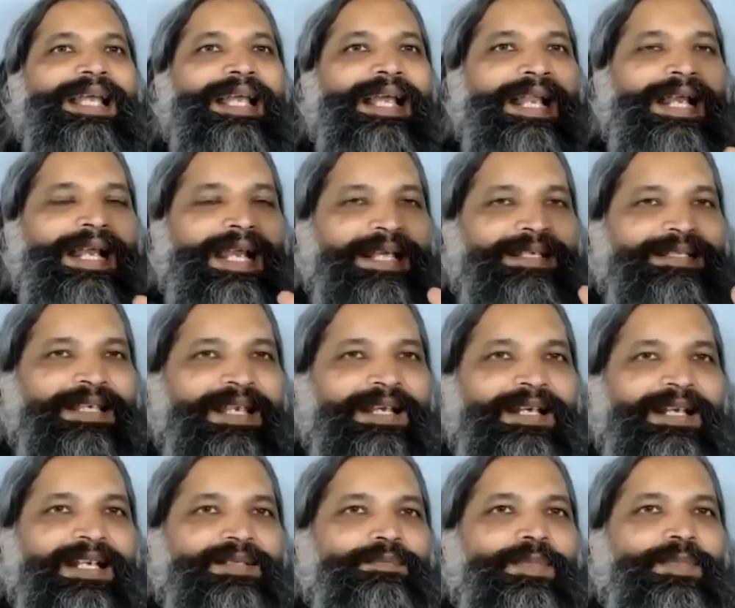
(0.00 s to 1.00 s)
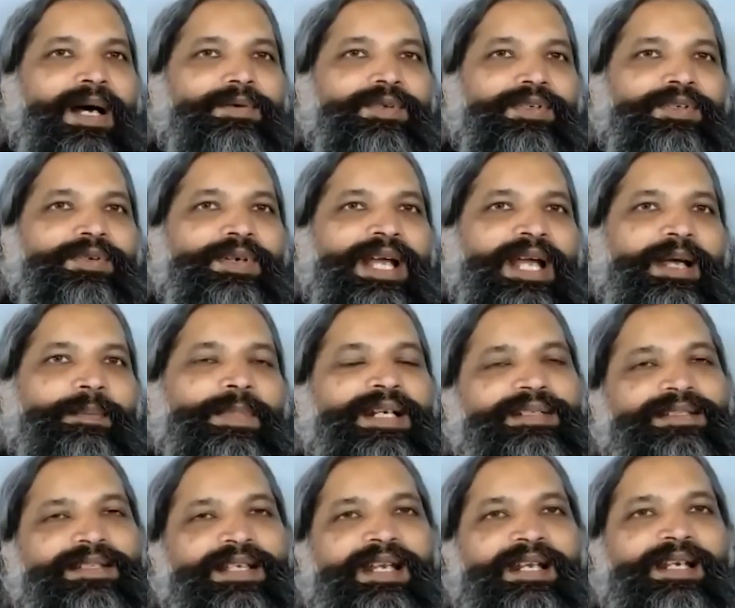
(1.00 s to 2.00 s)
less and less bound to
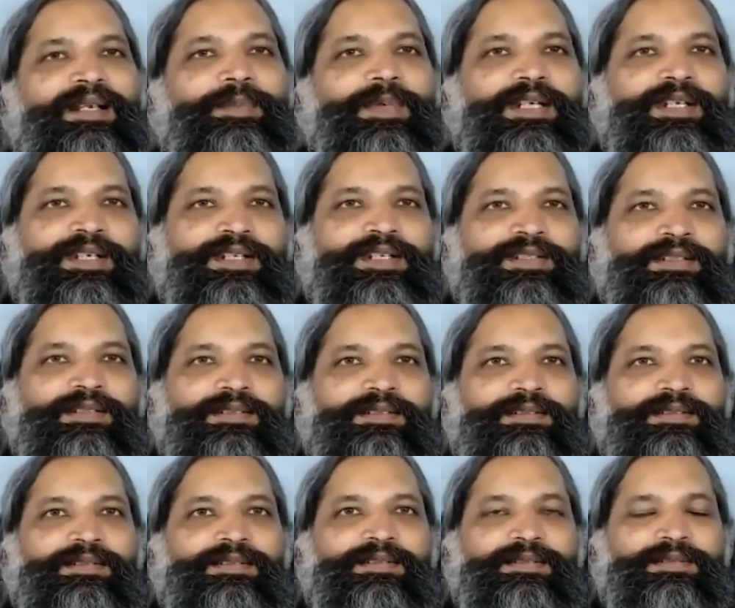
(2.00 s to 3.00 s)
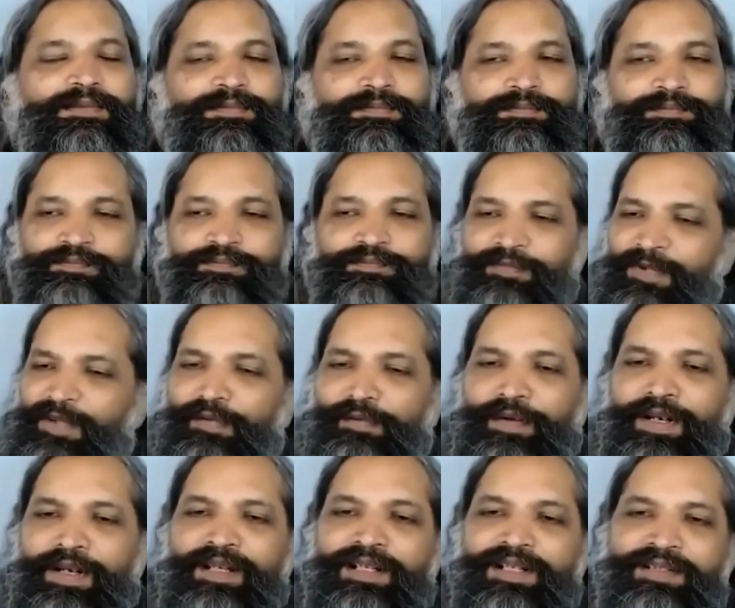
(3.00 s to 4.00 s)
habits and limitations. Your
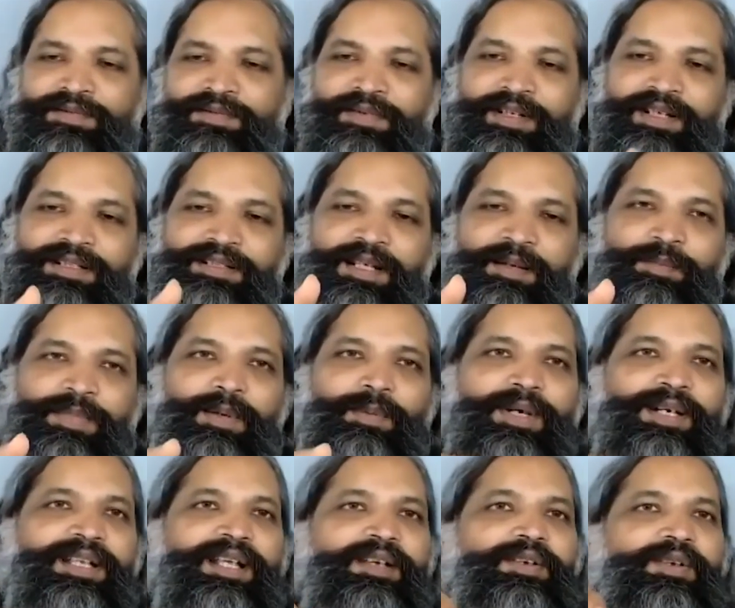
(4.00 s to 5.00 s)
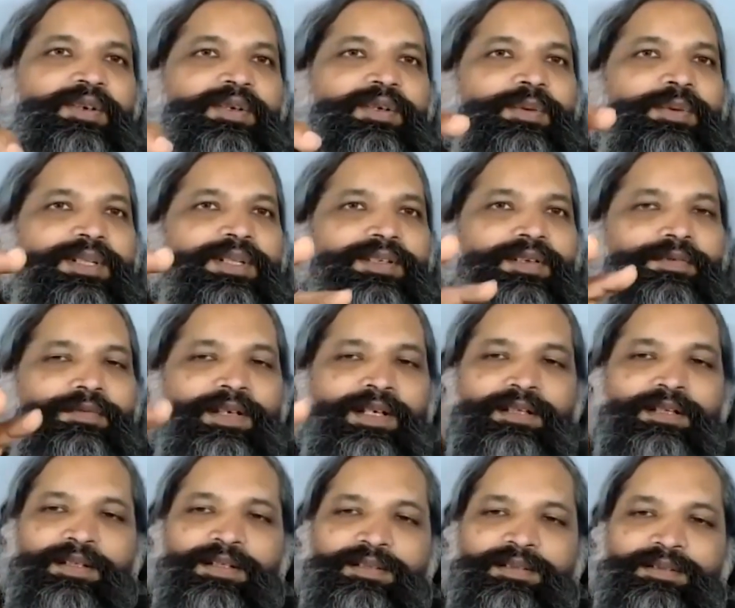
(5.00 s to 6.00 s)
fingers, for example, what can you do with your
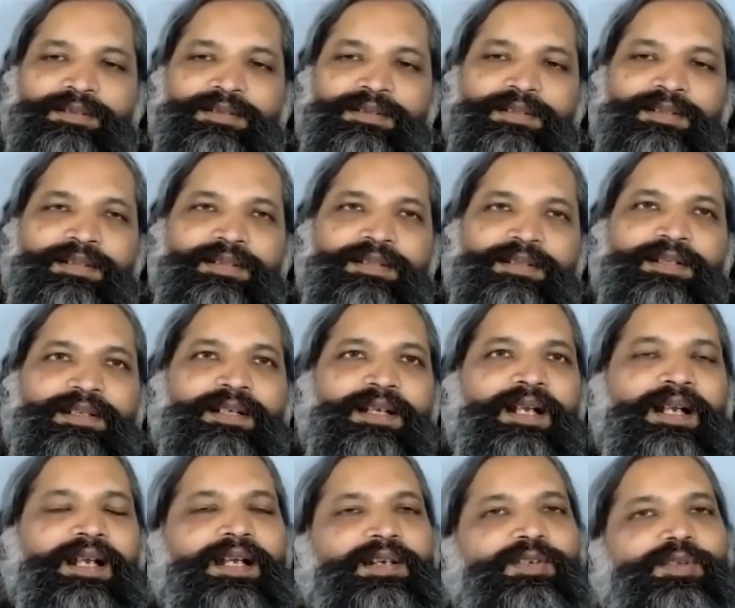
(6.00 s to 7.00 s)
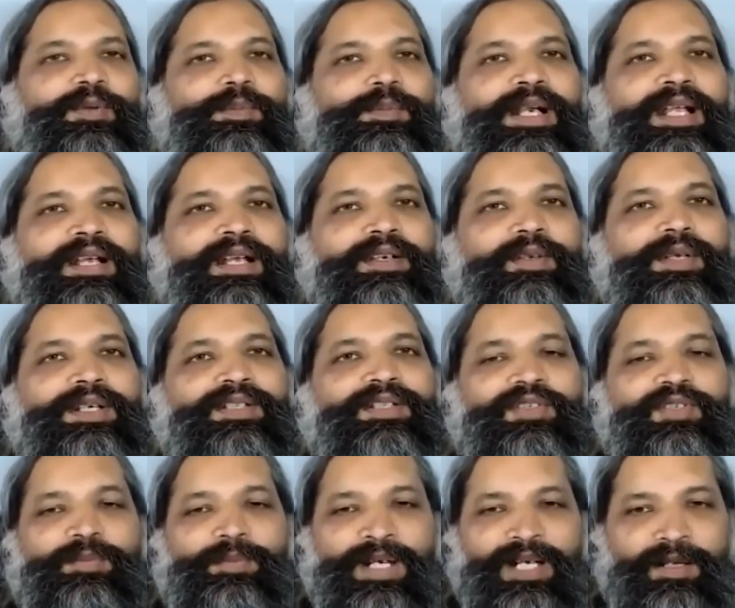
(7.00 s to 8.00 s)
fingers? Learn to play a new
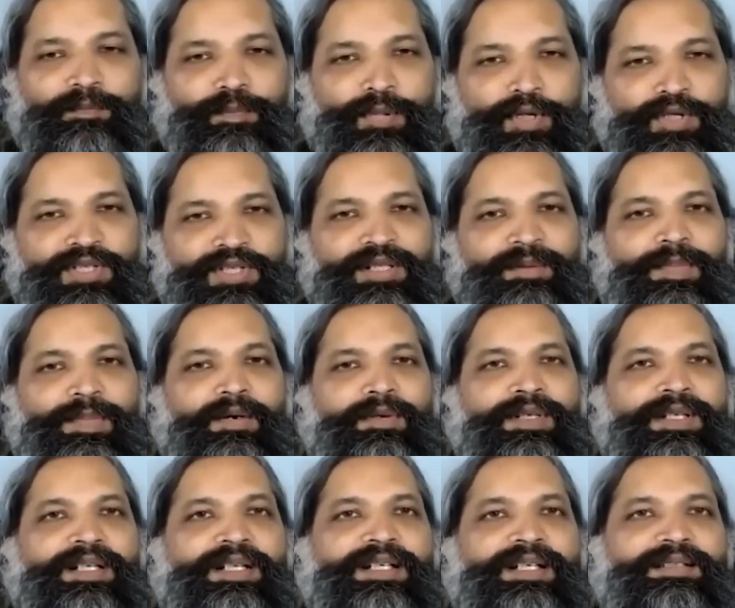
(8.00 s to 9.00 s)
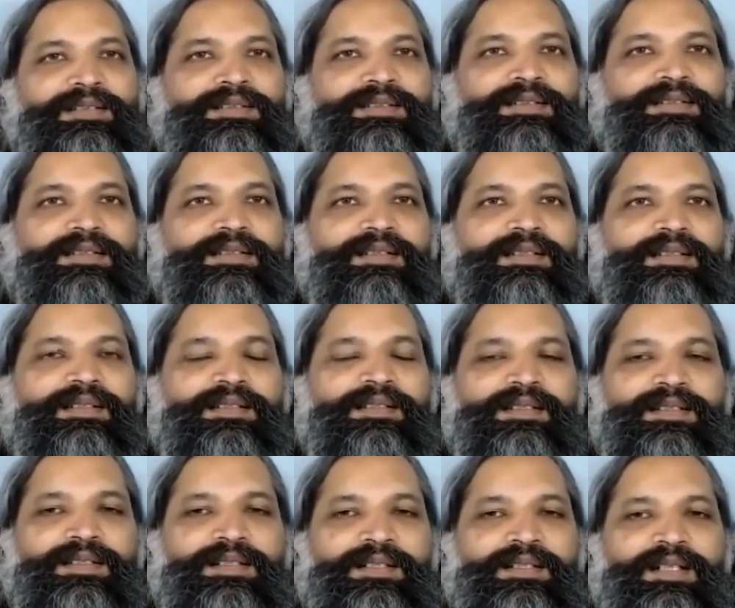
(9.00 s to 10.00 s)
instrument, push the boundaries.
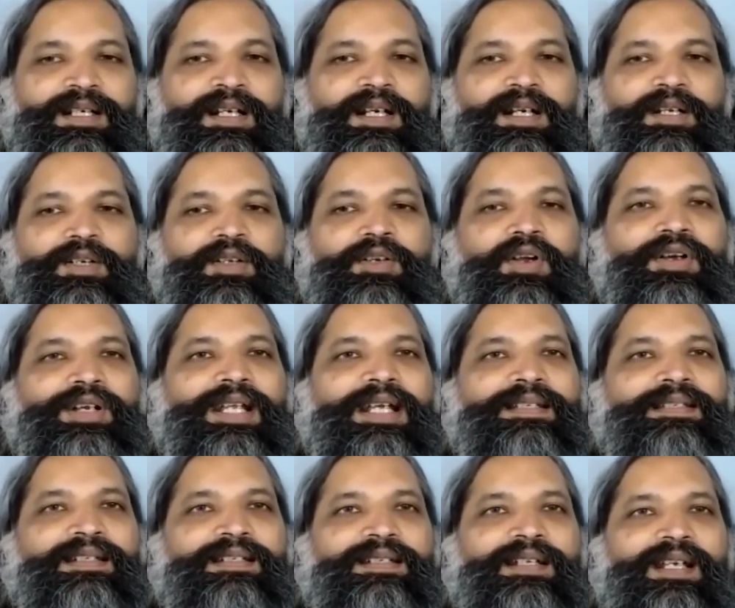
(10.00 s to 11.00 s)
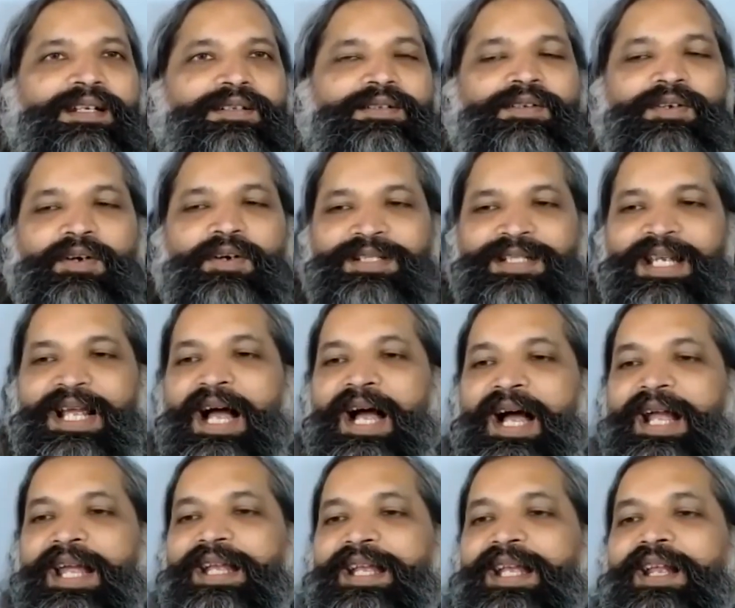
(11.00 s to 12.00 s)
Do not hesitate. Do not say,
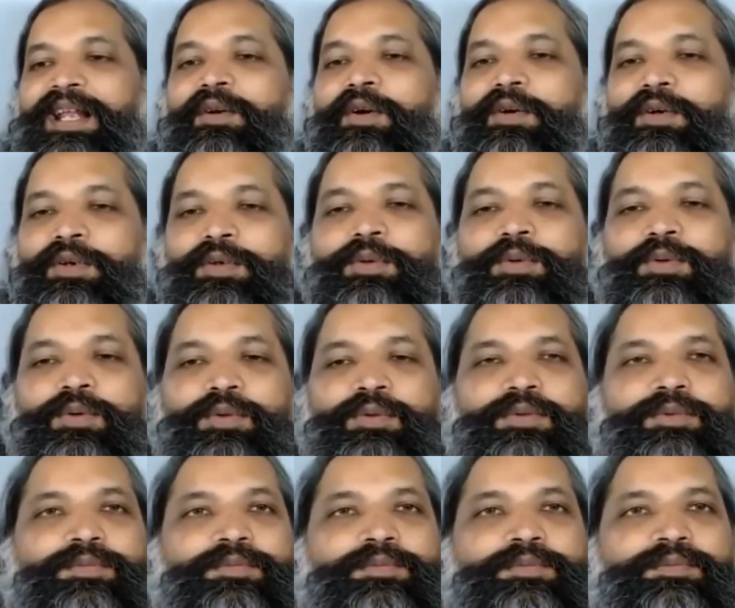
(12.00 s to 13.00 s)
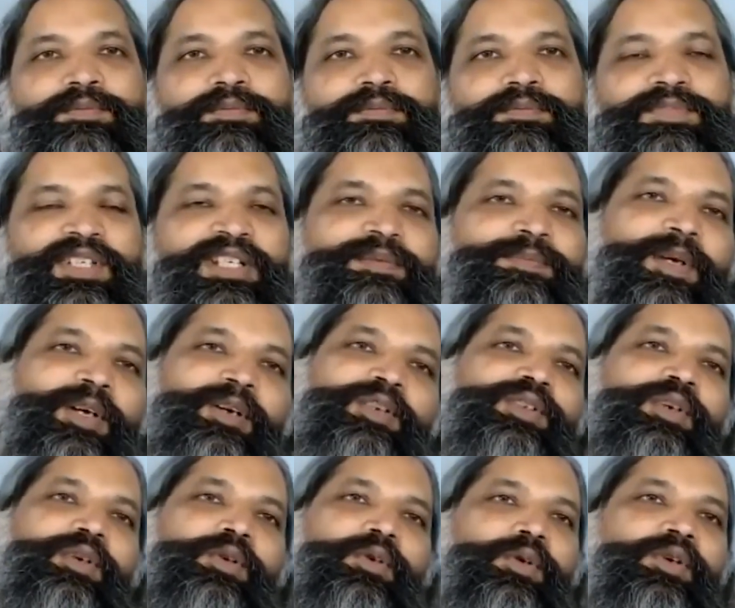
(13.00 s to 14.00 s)
I cannot do. Just because
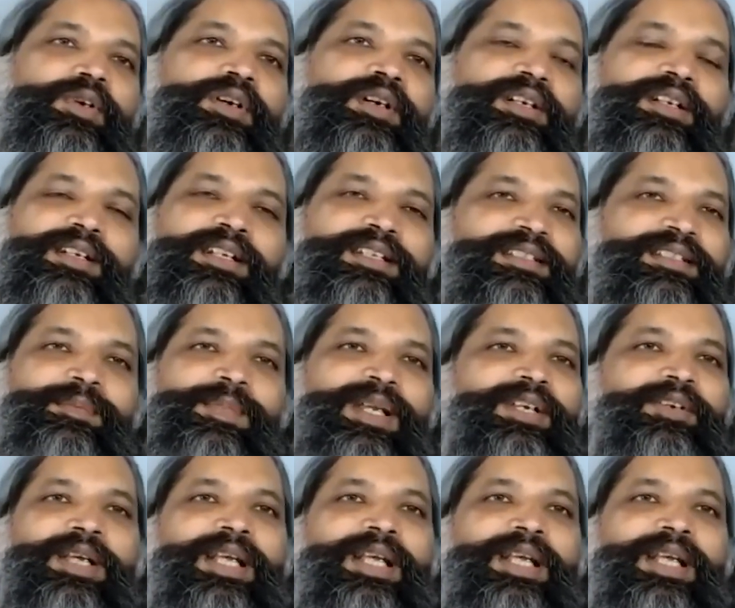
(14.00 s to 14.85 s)
you couldn't doesn't mean you